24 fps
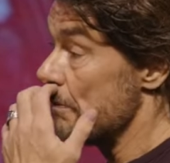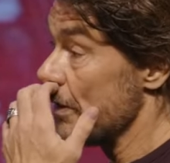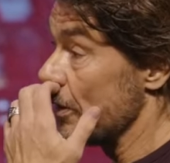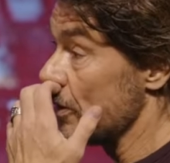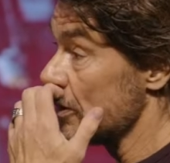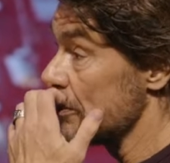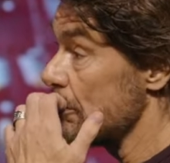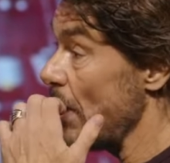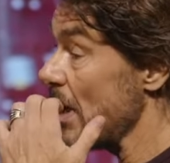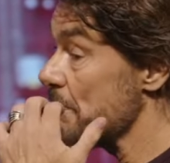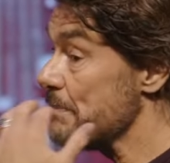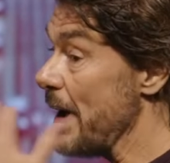
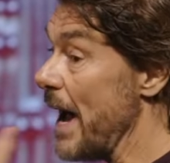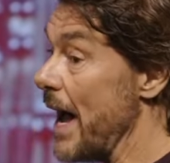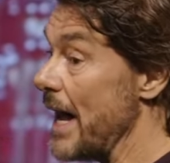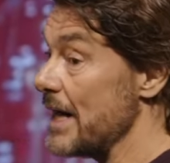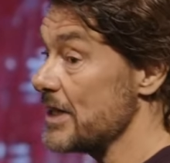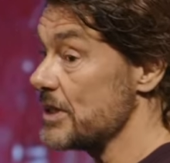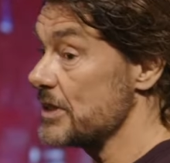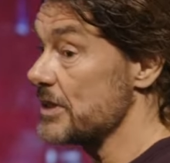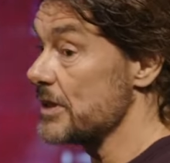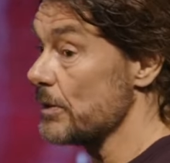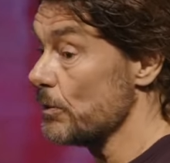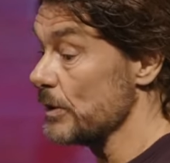Because my
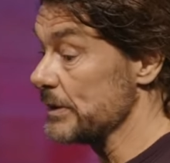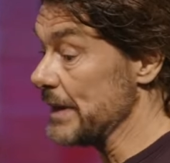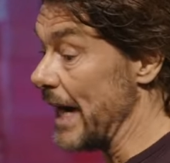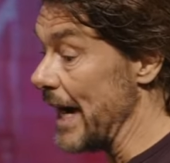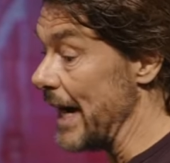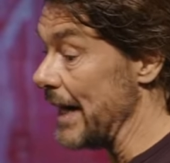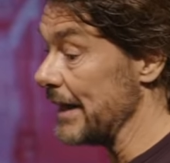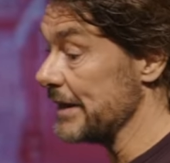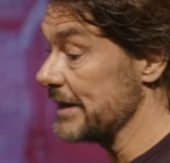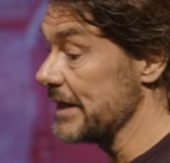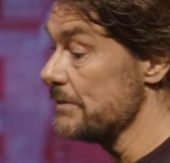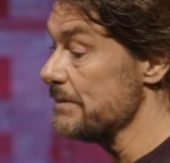pastor was
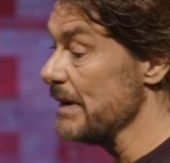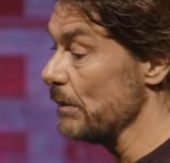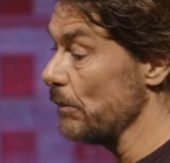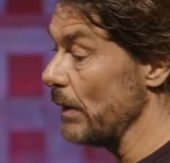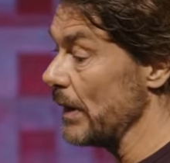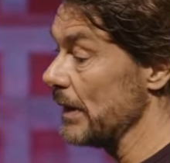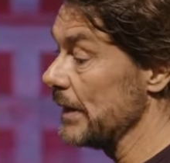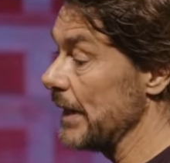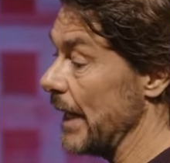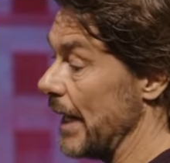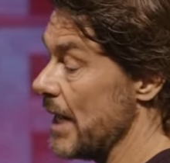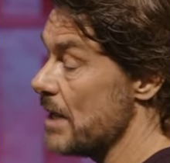asking me
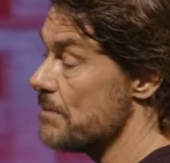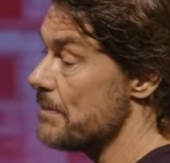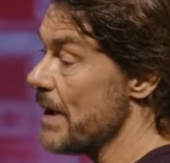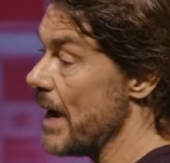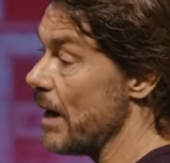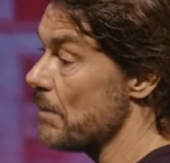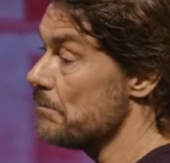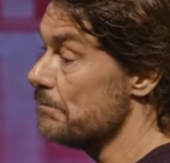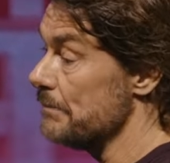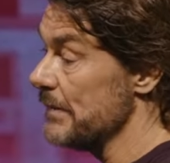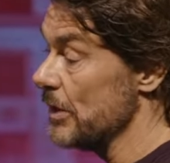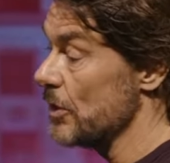one day
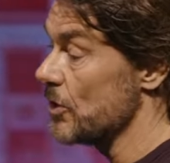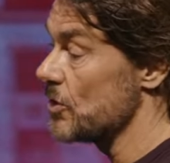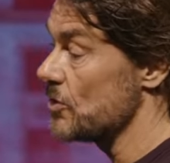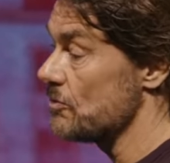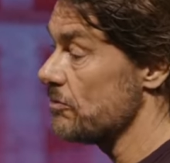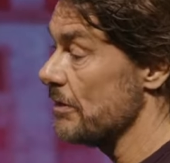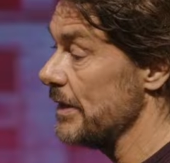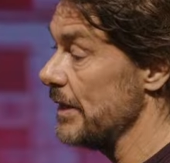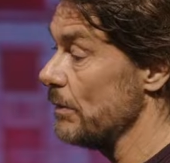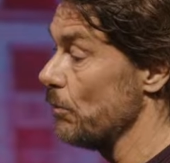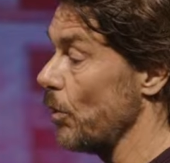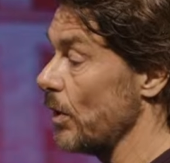about
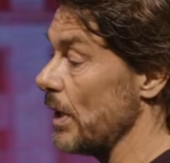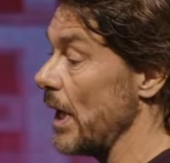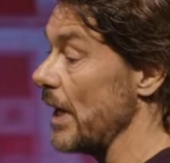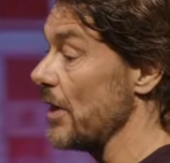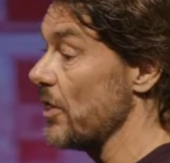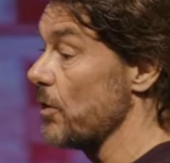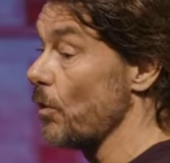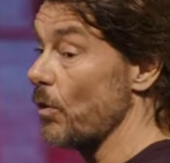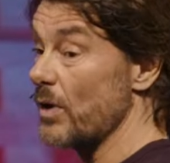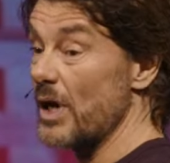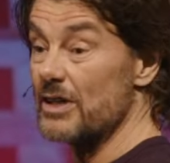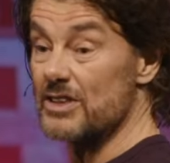ministry and what
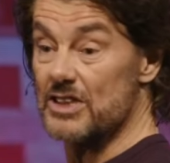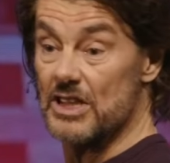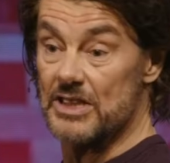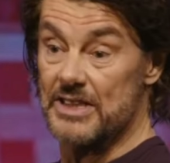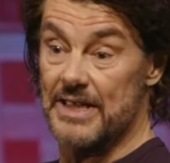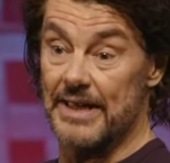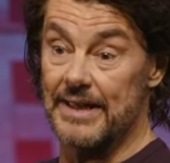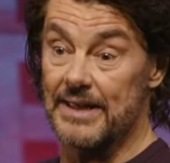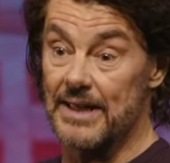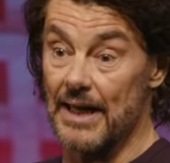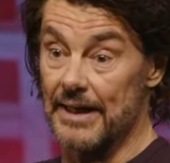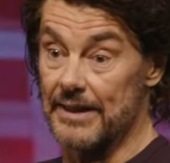I thought. I was a
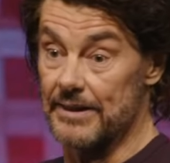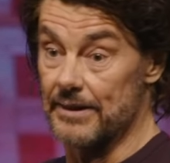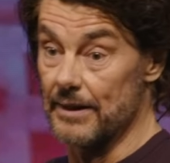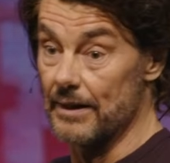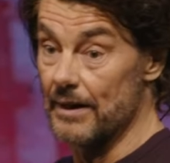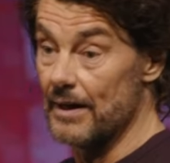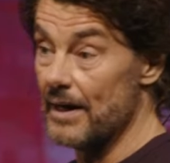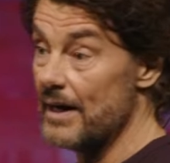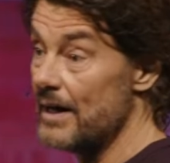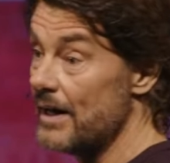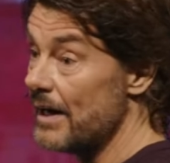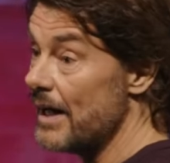
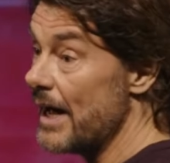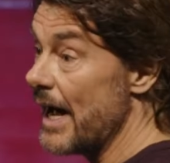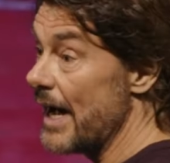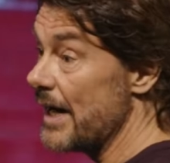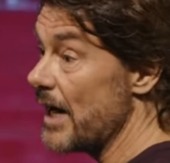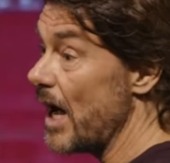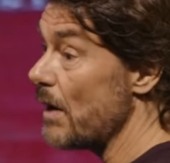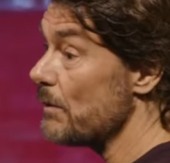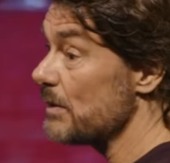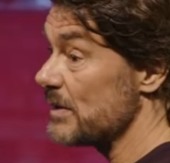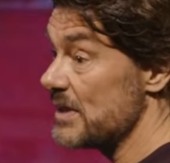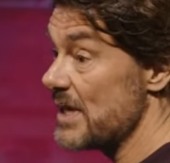teenager.
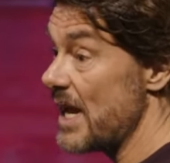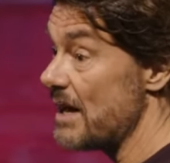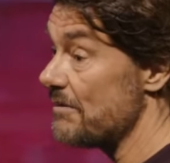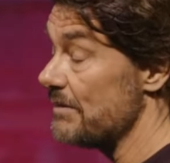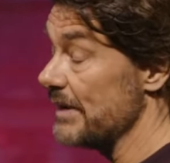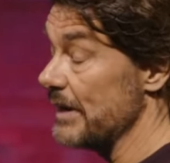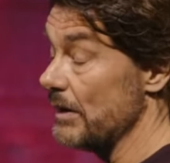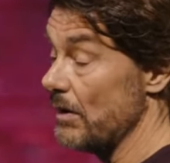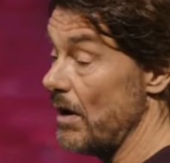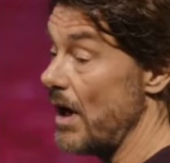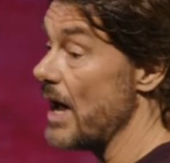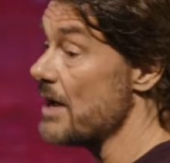And I was
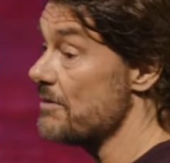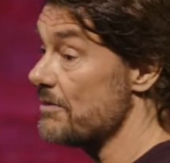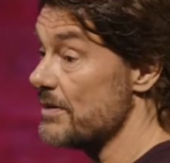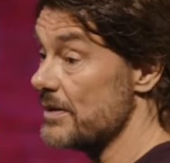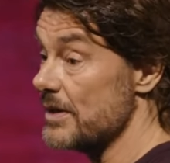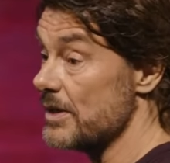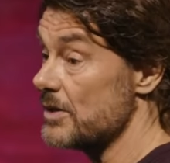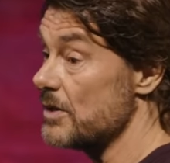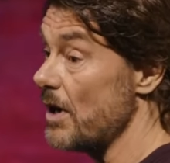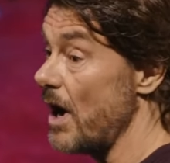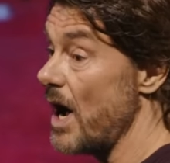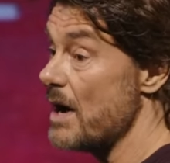loving life
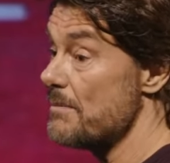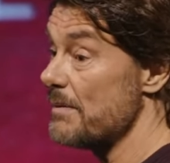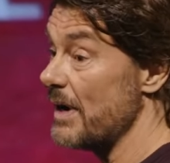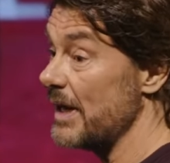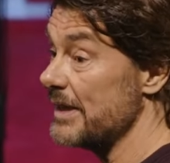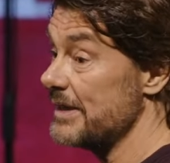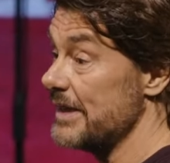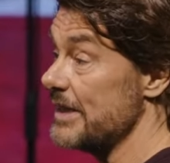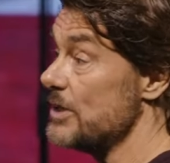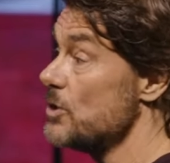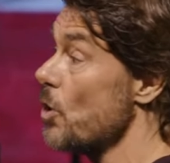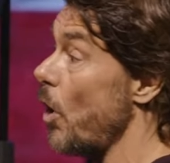at the time,
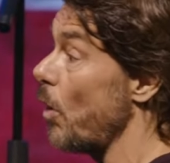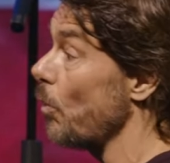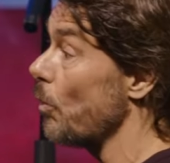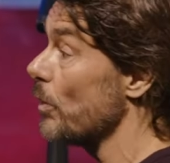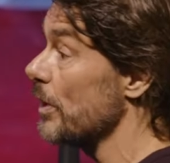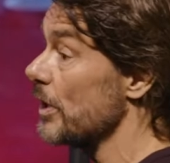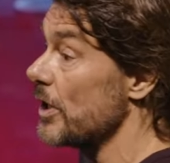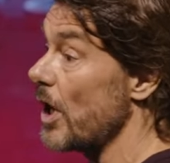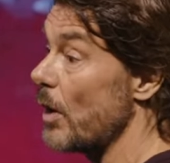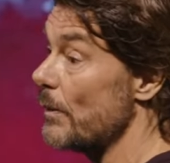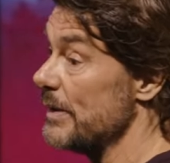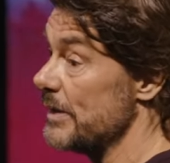and I did not
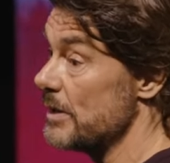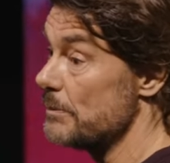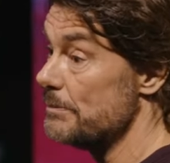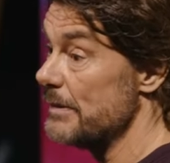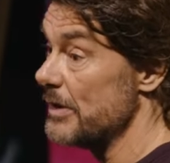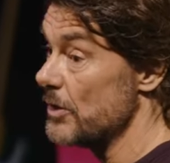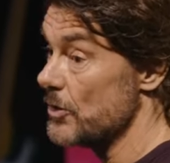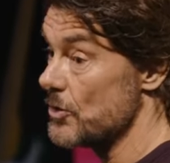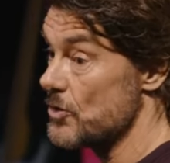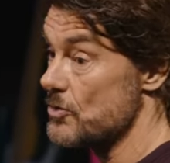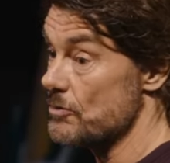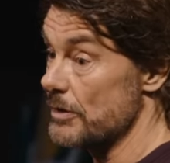want to go into
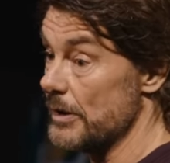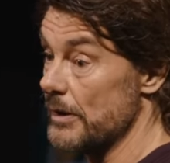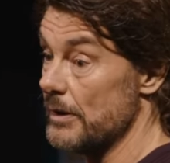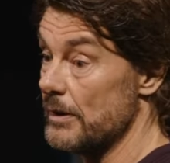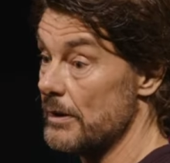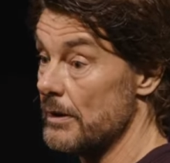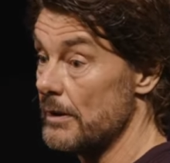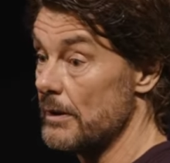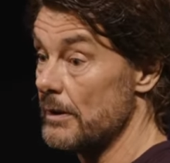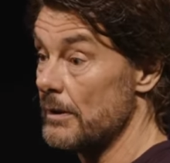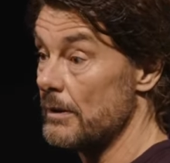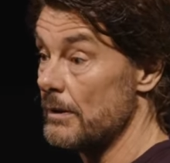ministry.
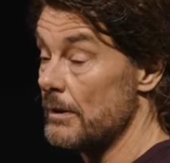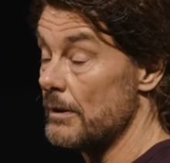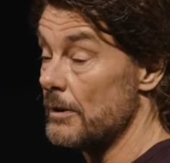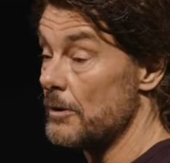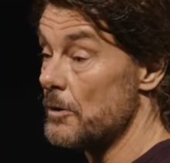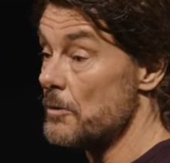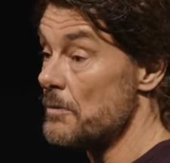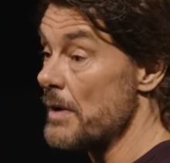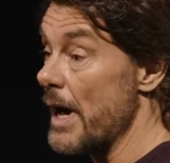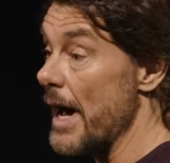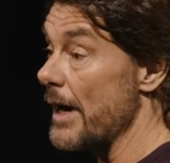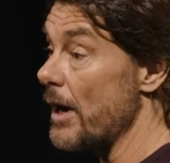
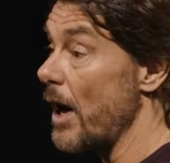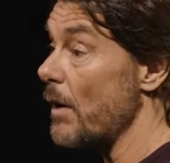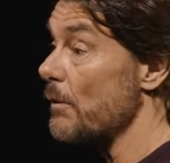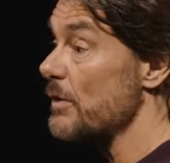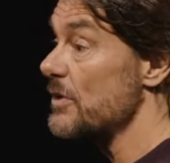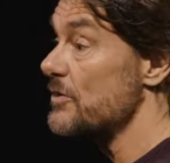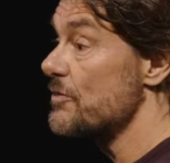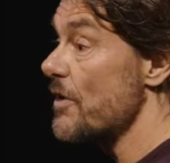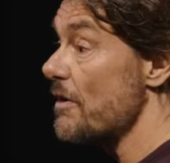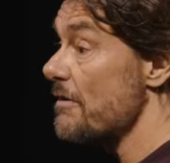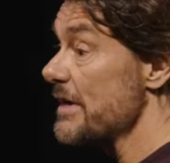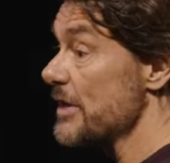And I
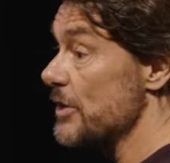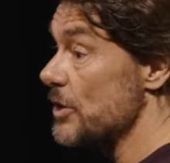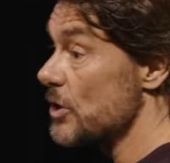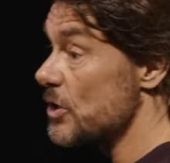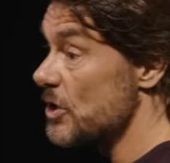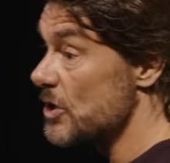was very